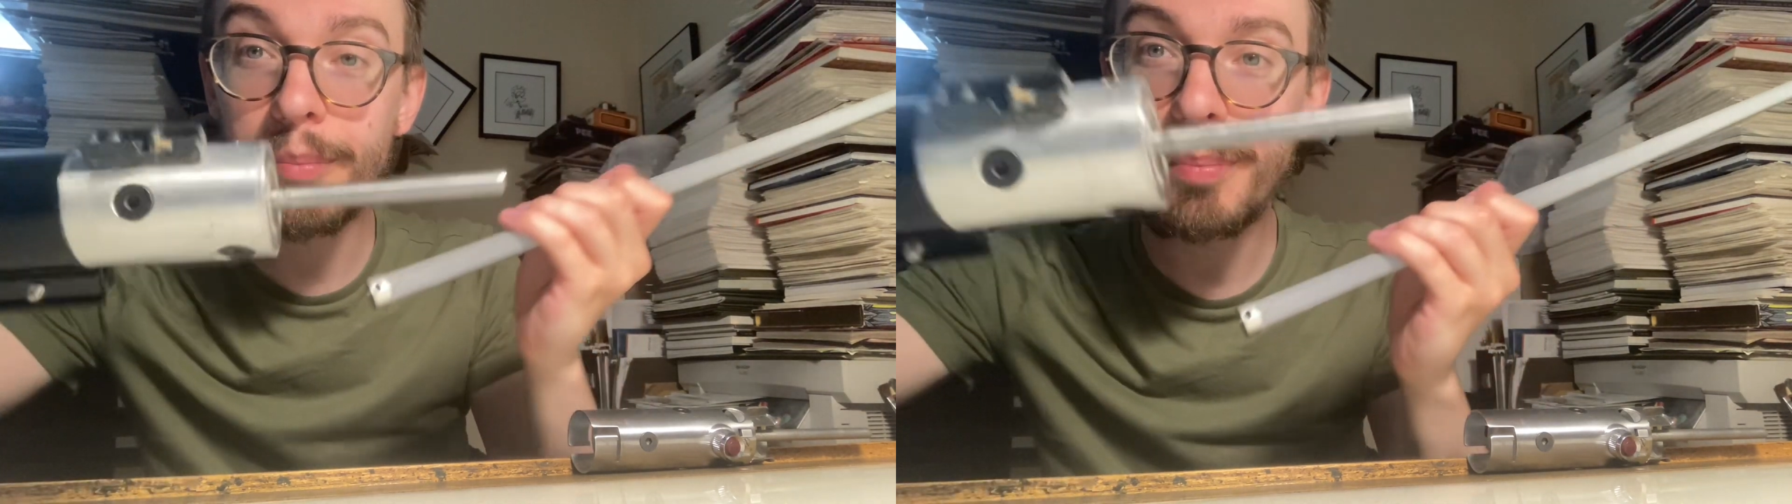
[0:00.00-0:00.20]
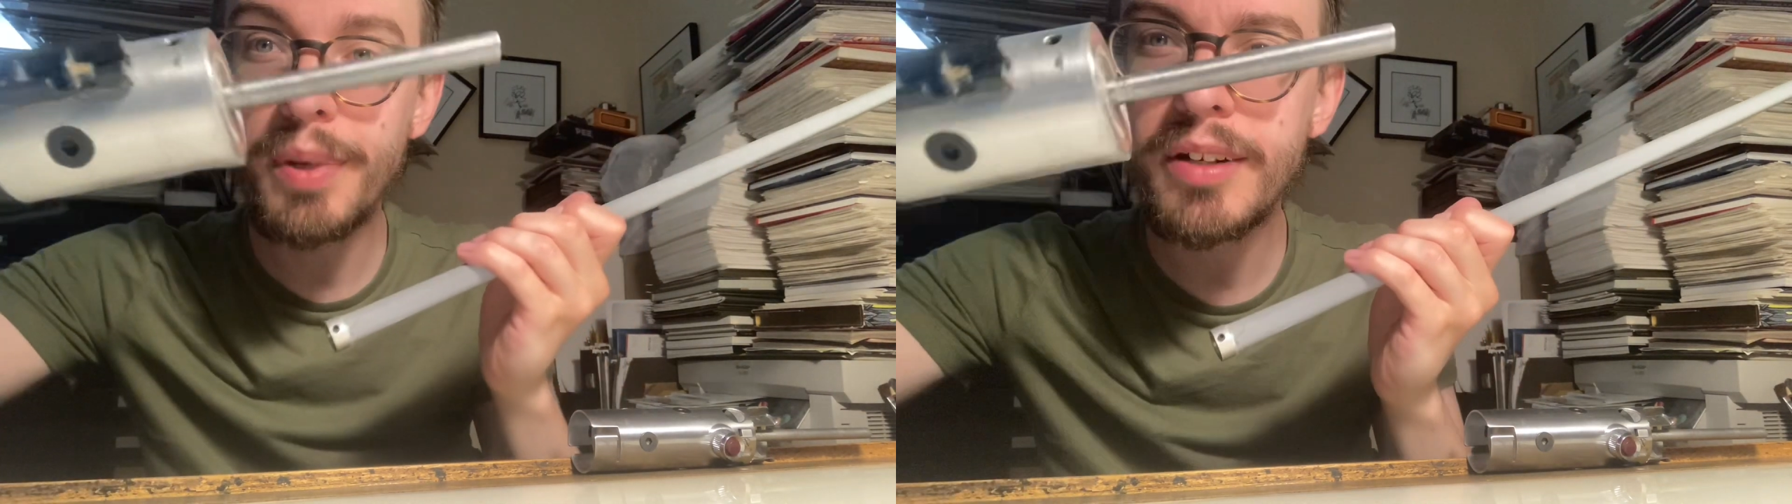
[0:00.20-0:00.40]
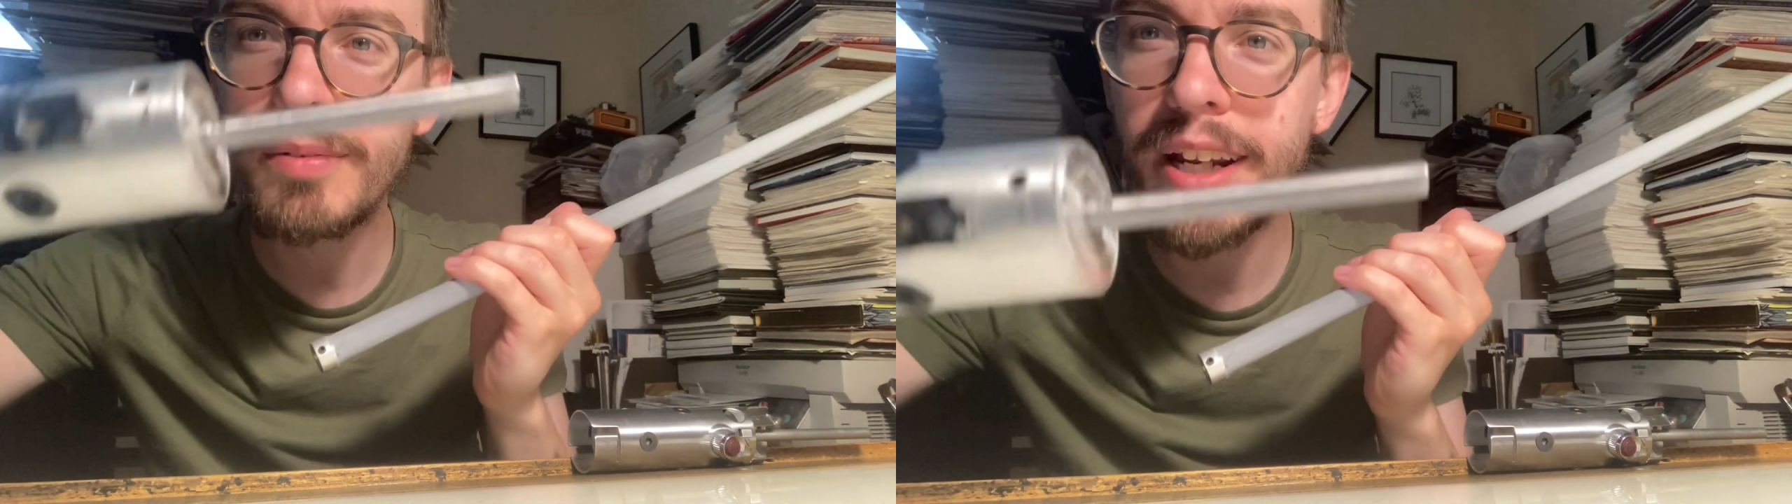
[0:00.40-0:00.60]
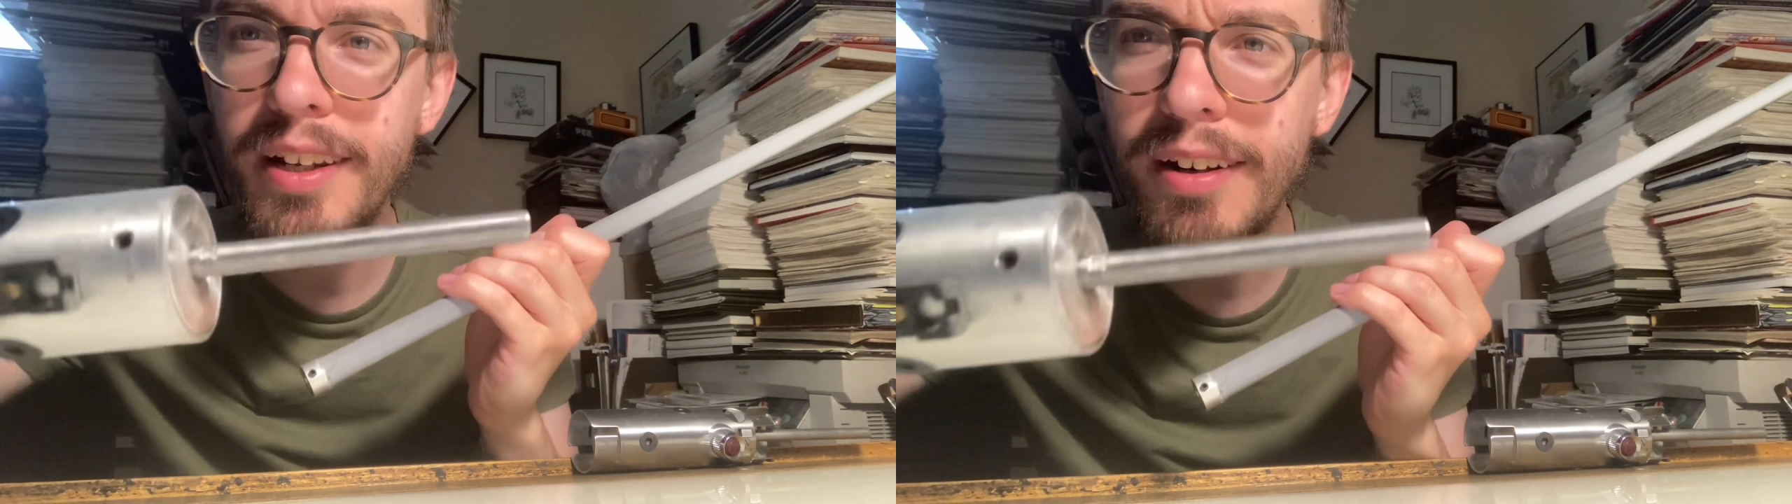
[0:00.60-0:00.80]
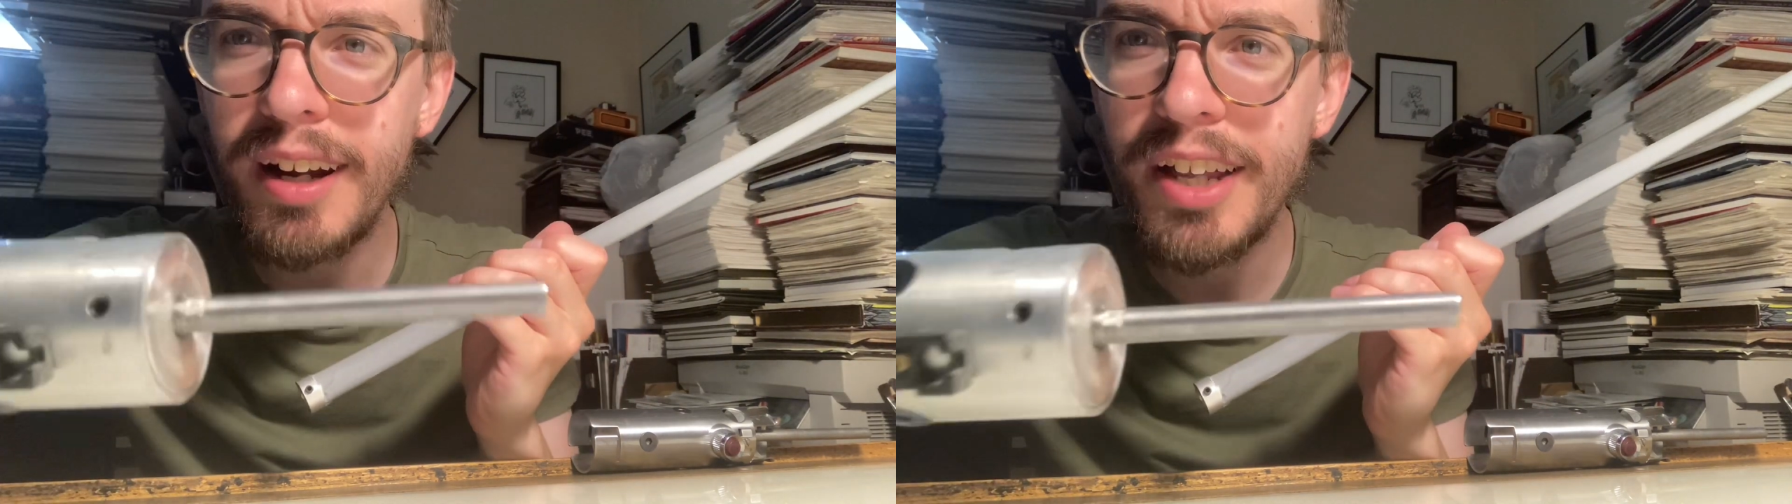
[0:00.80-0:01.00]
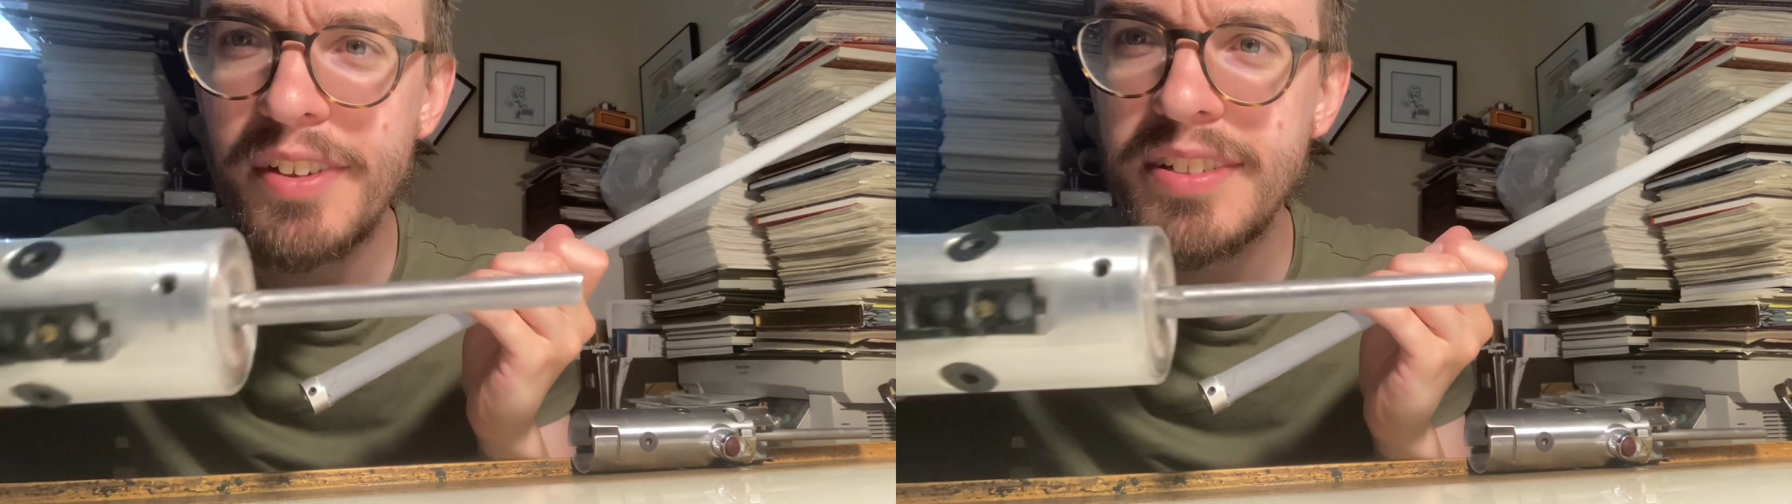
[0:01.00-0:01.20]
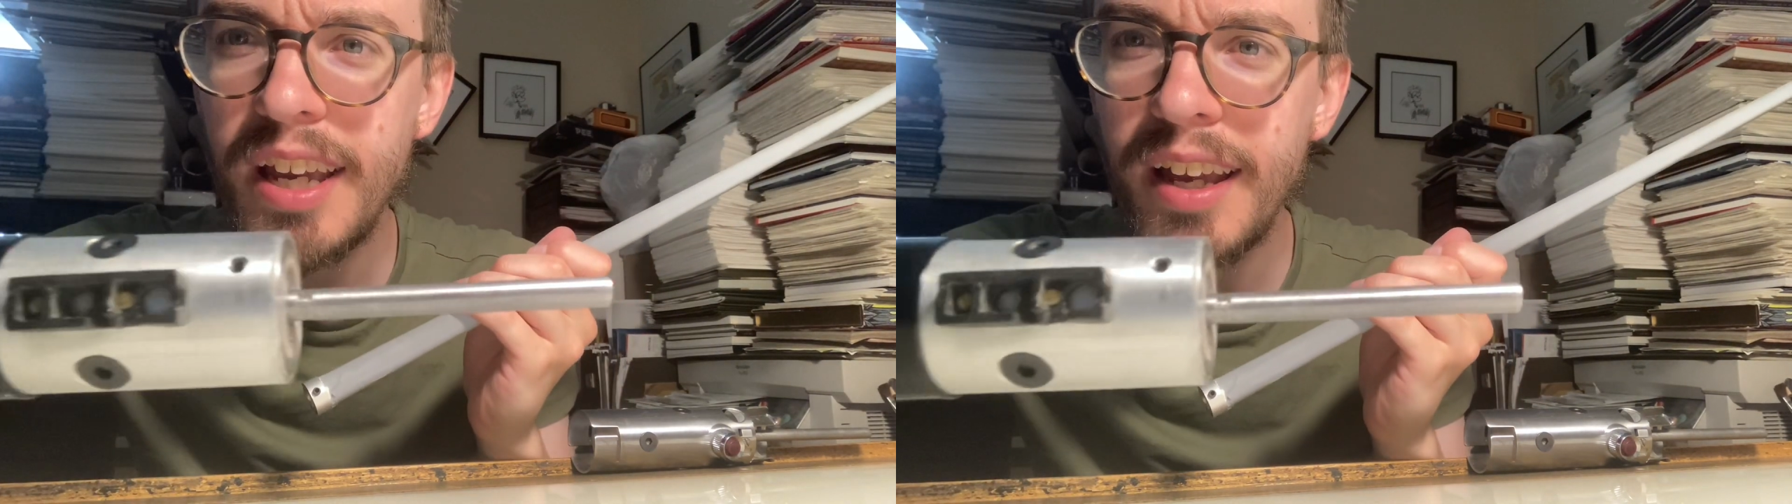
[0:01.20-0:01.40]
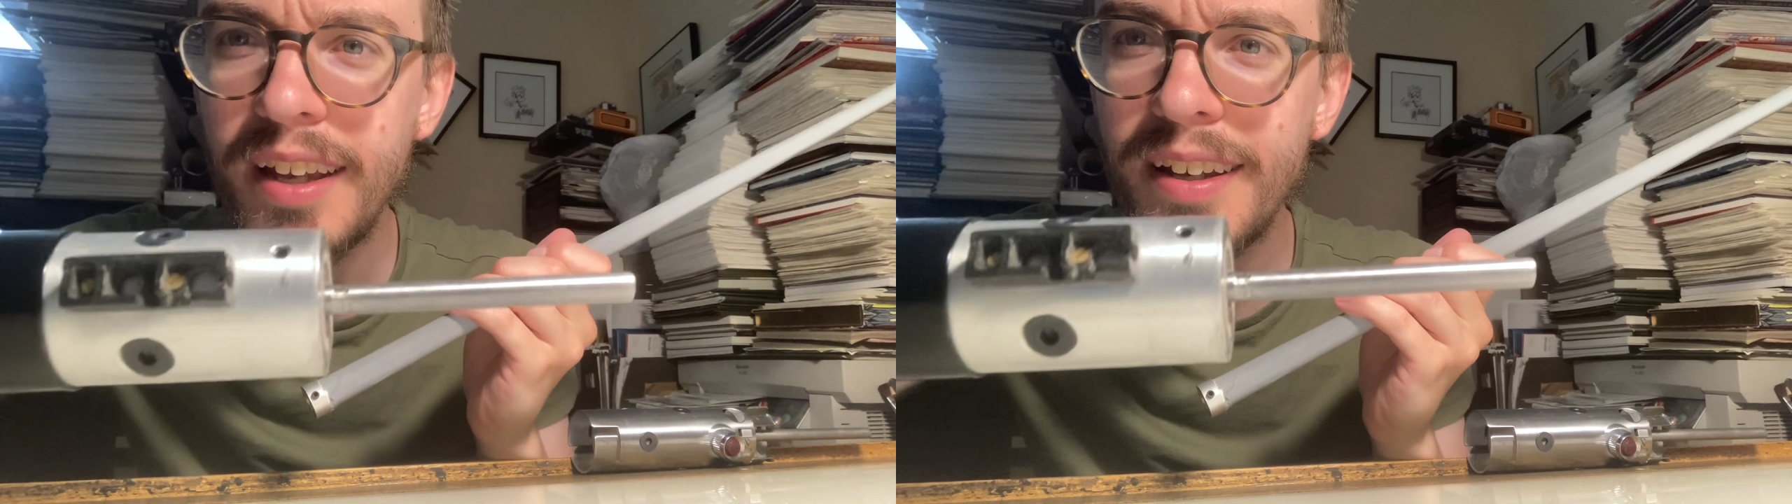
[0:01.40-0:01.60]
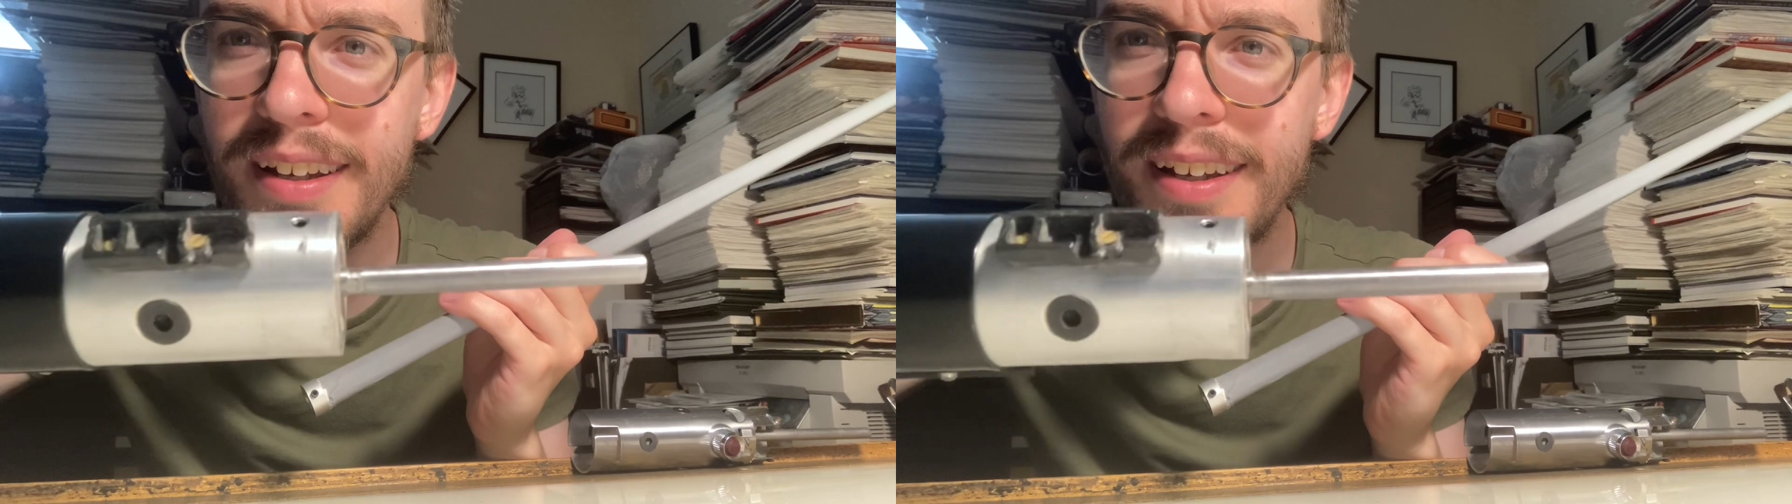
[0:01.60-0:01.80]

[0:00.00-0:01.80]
bit right here on the tang,